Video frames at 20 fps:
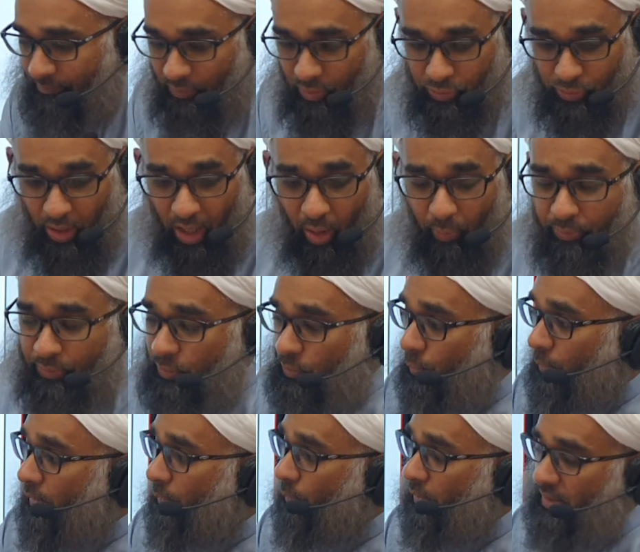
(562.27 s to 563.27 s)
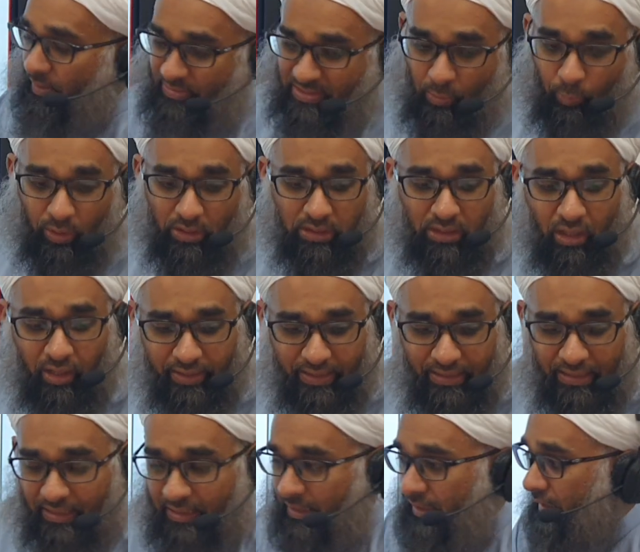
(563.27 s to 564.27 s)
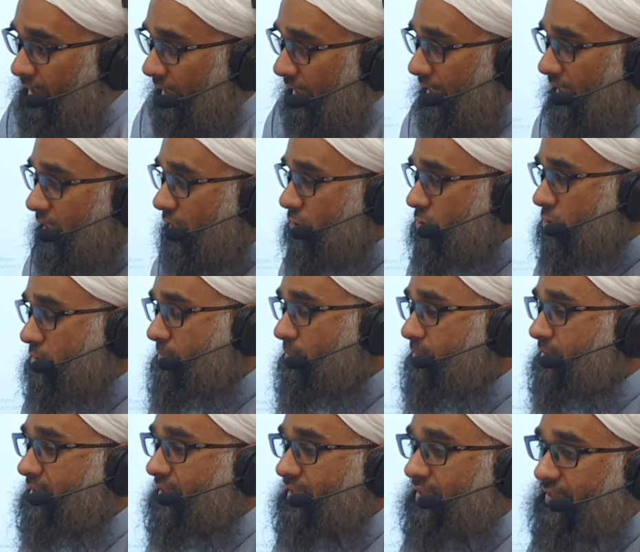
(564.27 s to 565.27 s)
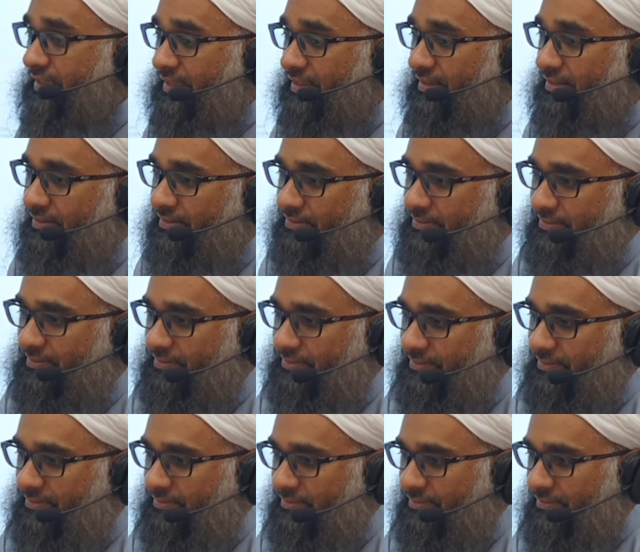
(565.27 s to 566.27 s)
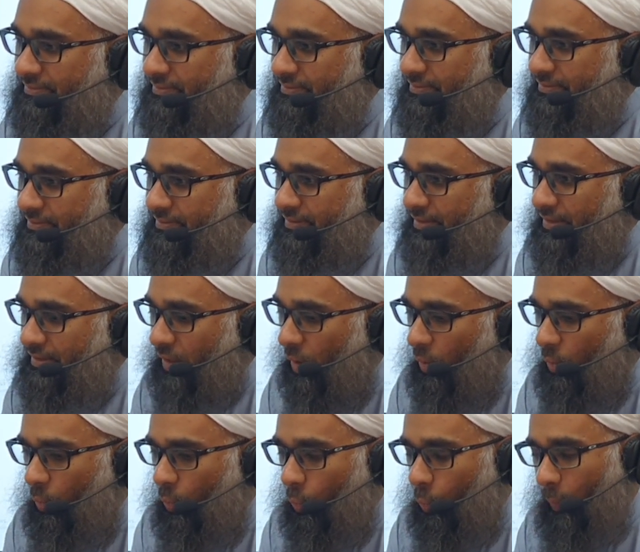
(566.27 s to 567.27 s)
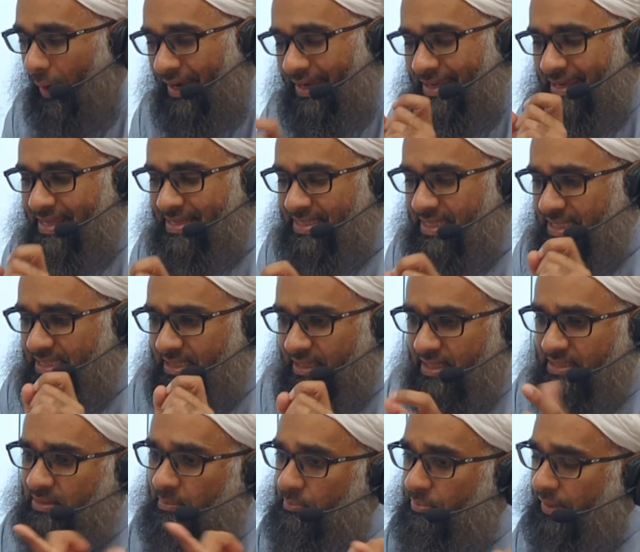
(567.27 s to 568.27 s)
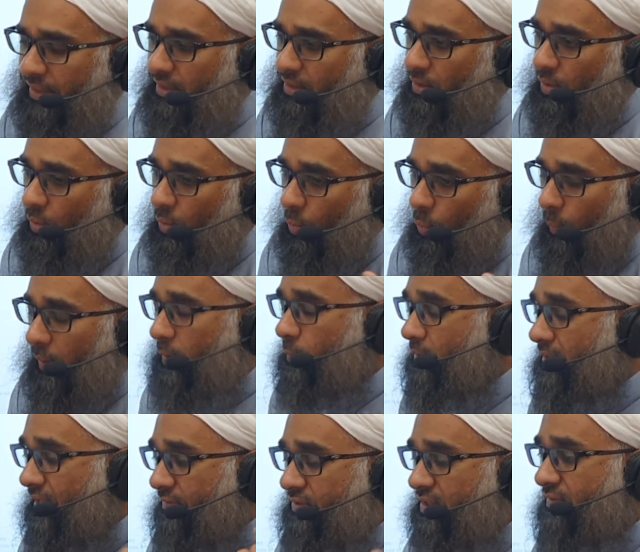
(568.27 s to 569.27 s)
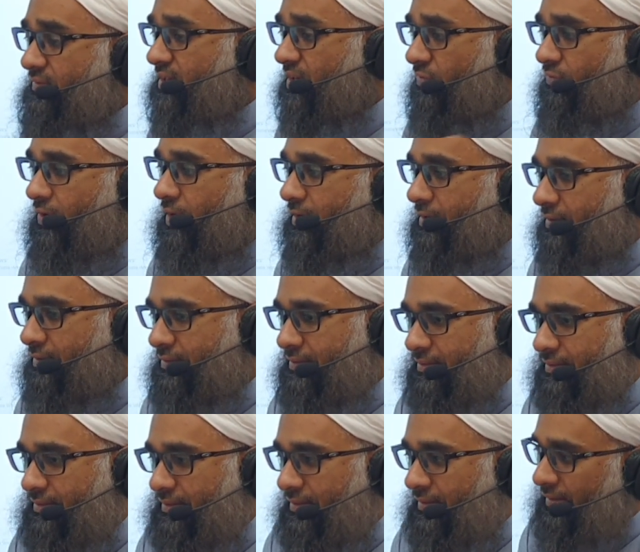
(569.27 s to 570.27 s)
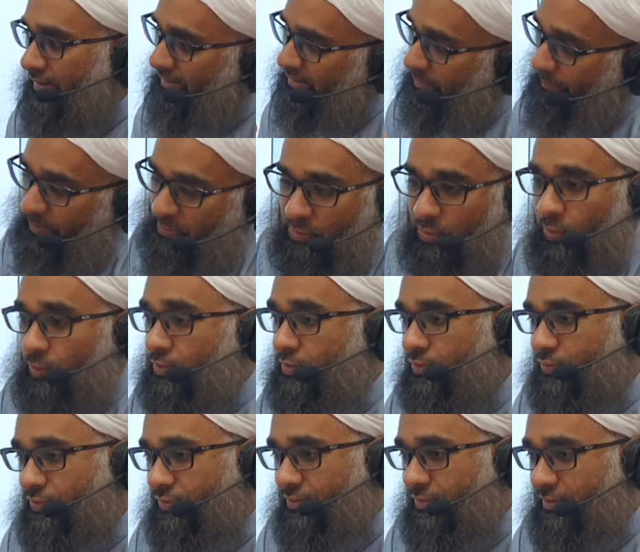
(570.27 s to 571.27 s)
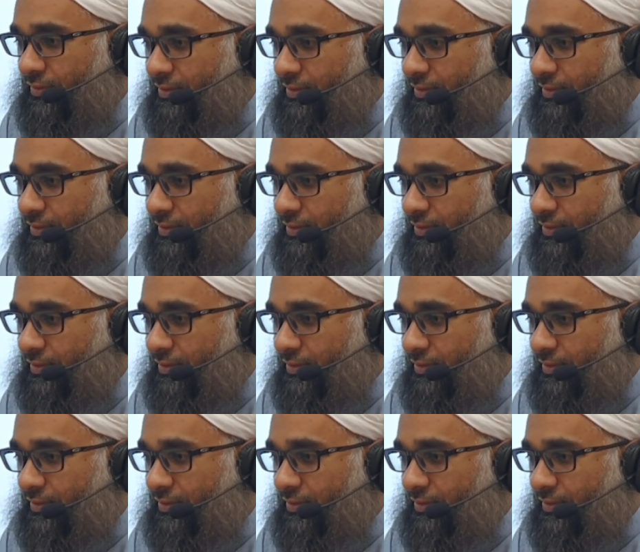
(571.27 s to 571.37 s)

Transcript: So how would you know what say wallahi, la ashrabu min al-Nil? Now, when does his qasam break? When will he have to give a kafara? Depends on the urf.